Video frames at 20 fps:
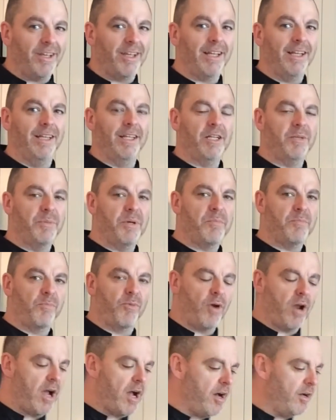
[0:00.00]
get a little bit
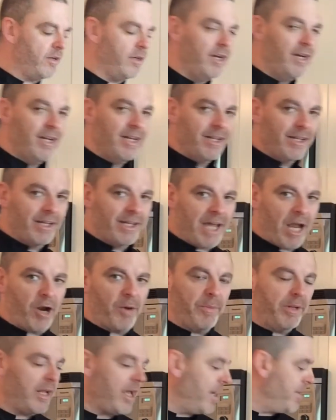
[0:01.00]
brown,
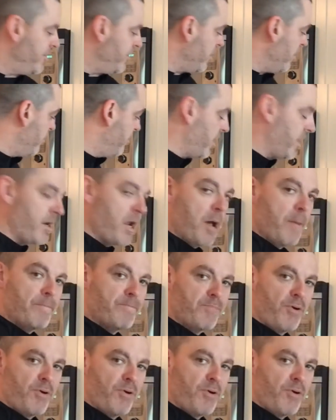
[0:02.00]
caramelizing a bit.